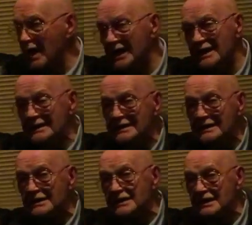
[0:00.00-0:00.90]
back.
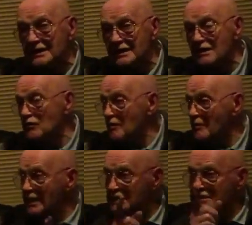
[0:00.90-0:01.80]
That when I
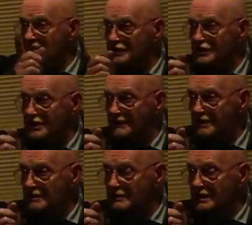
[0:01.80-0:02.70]
went back in 77.